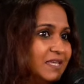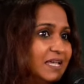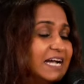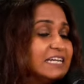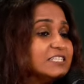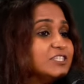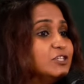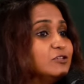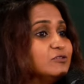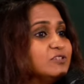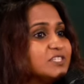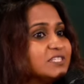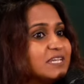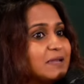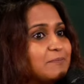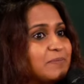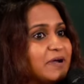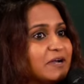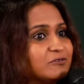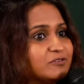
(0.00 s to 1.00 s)
As you
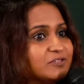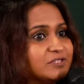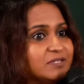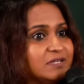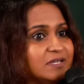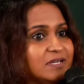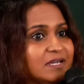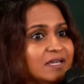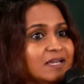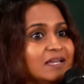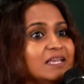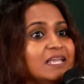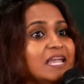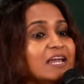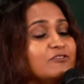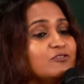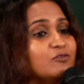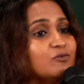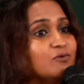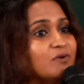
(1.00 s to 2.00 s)
step out,
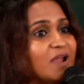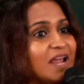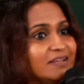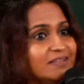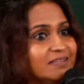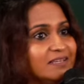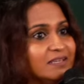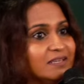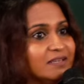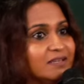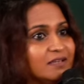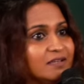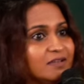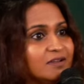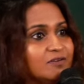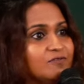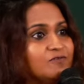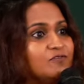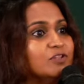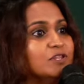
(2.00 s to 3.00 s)
get ready
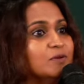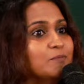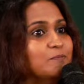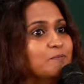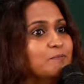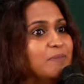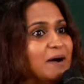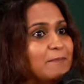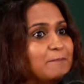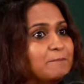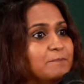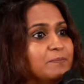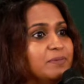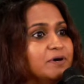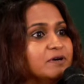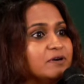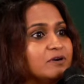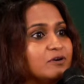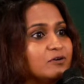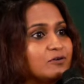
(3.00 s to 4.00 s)
for the
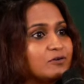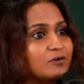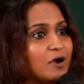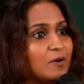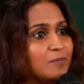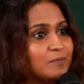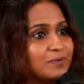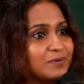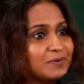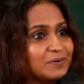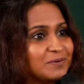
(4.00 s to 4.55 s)
bumper crop